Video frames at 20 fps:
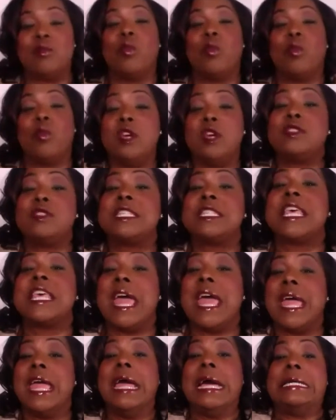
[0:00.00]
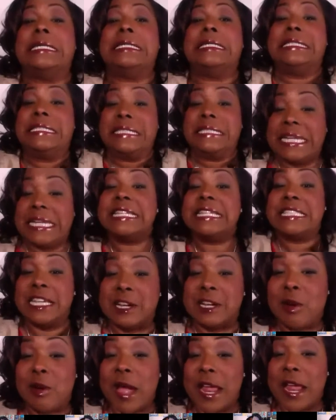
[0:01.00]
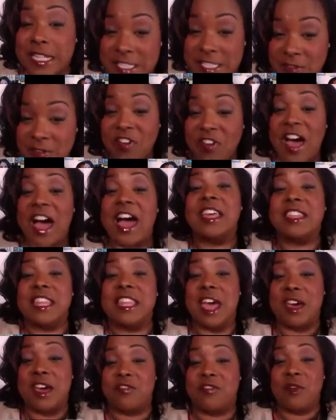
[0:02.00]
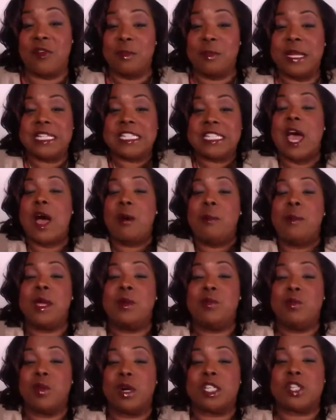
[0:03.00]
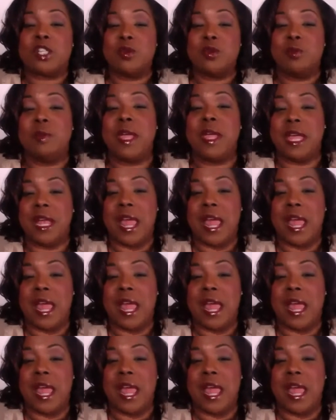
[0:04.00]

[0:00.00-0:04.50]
When you say decent credit, define that for me. Tell me what you mean.